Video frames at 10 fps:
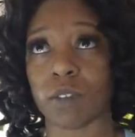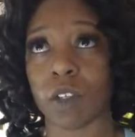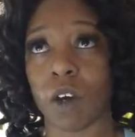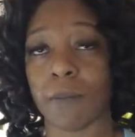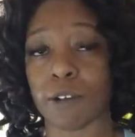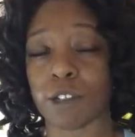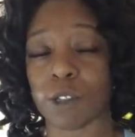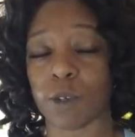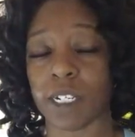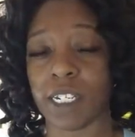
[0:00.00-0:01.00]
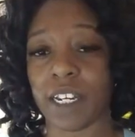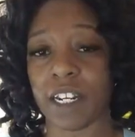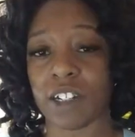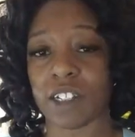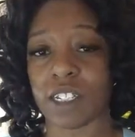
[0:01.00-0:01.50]
almost 20
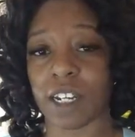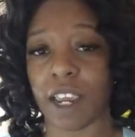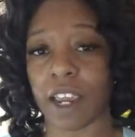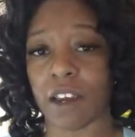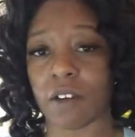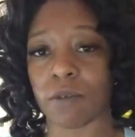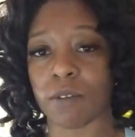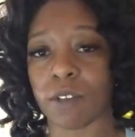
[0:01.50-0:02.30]
years now.